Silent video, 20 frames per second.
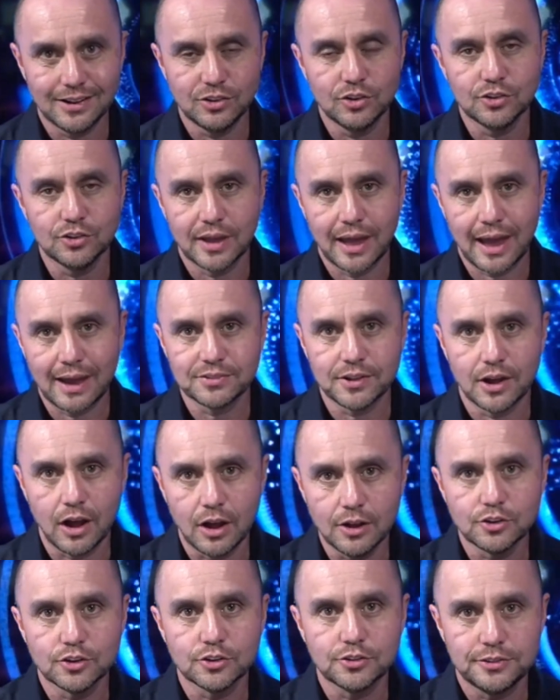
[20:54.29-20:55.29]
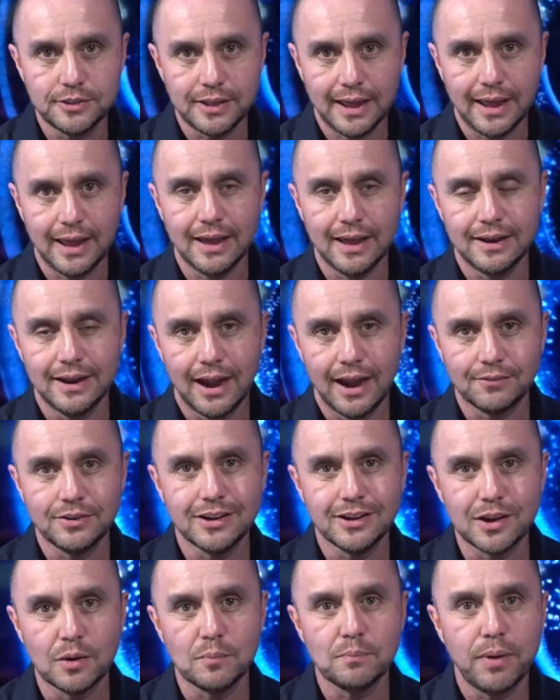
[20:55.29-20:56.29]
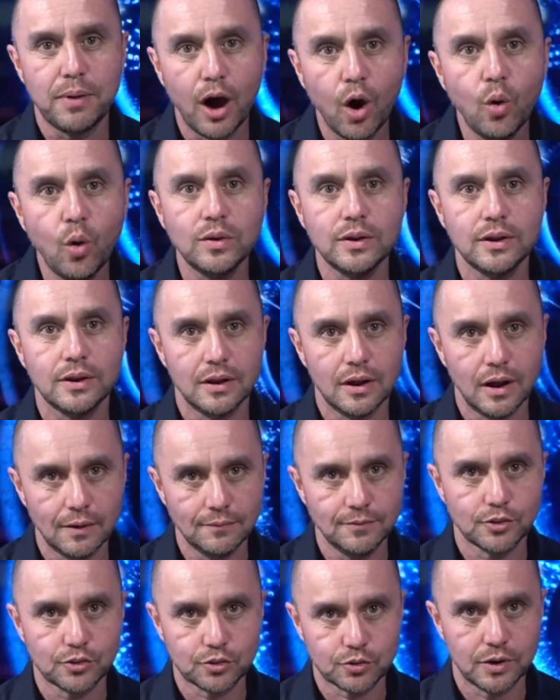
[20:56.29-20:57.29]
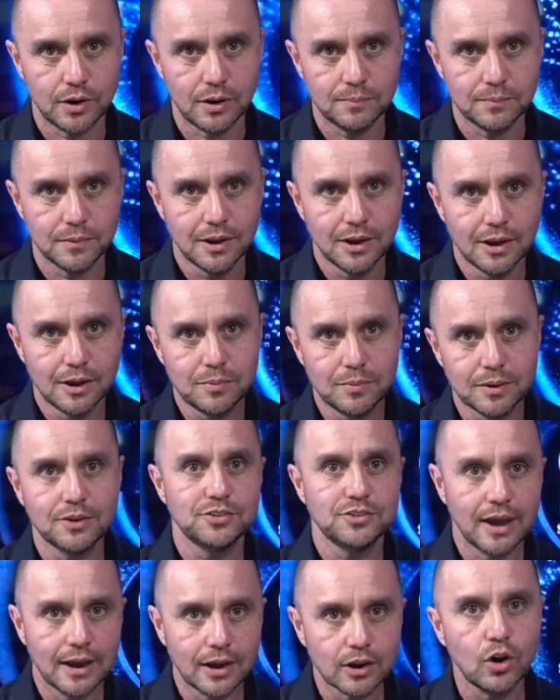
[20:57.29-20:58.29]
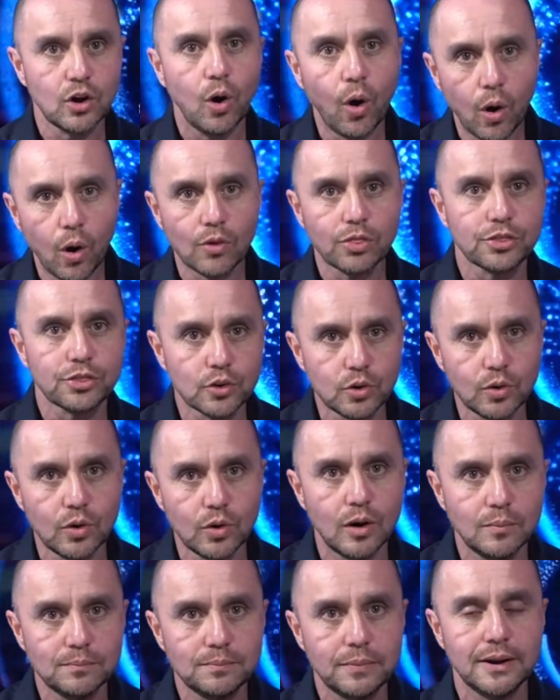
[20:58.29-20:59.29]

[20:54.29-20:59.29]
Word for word: You just have to understand every component of the script because you got to go through them,